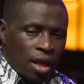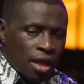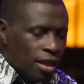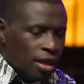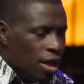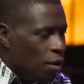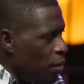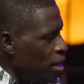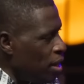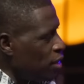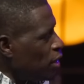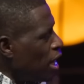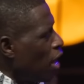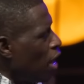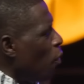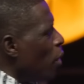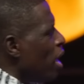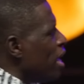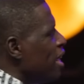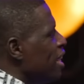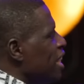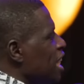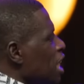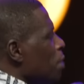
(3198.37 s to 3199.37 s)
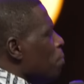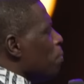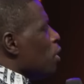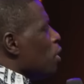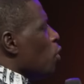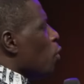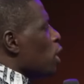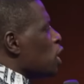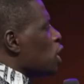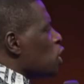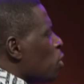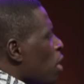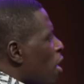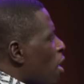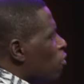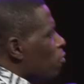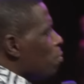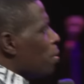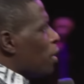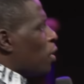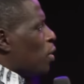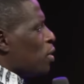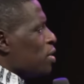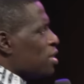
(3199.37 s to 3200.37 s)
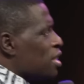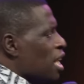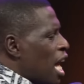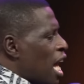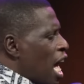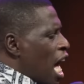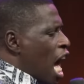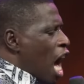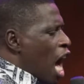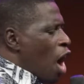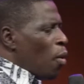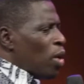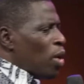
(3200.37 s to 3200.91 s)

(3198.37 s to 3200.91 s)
The reason I went deep in witchcraft because I